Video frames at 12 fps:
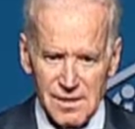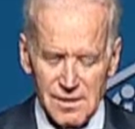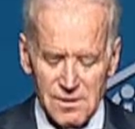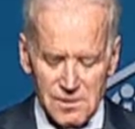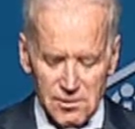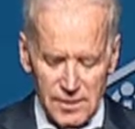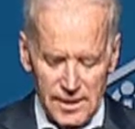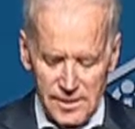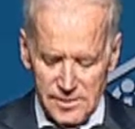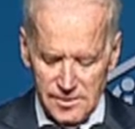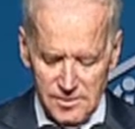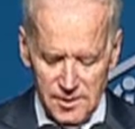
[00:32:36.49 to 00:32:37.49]
So
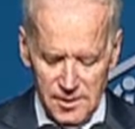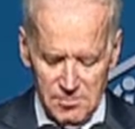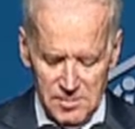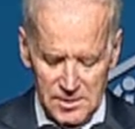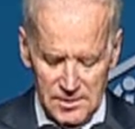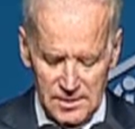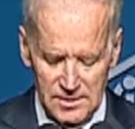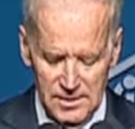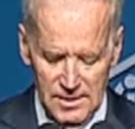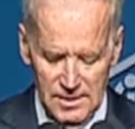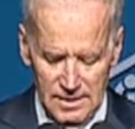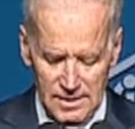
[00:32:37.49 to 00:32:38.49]
ladies and gentlemen,
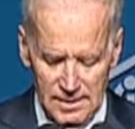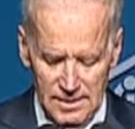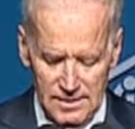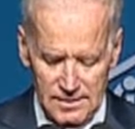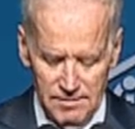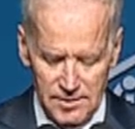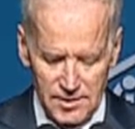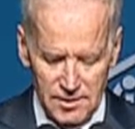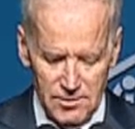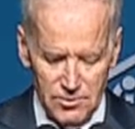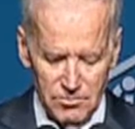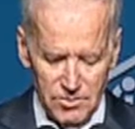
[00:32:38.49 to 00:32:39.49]
let me
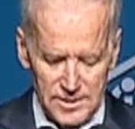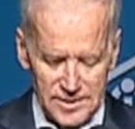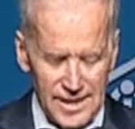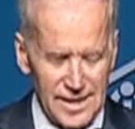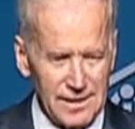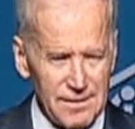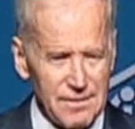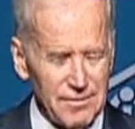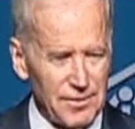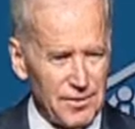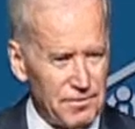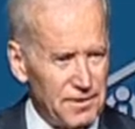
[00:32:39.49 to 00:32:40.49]
conclude by saying
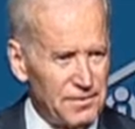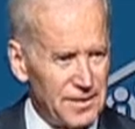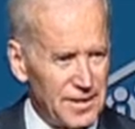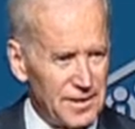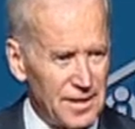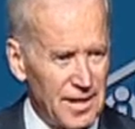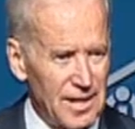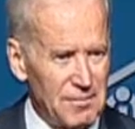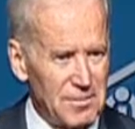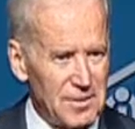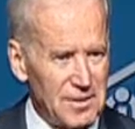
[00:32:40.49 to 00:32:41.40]
for the 15th time,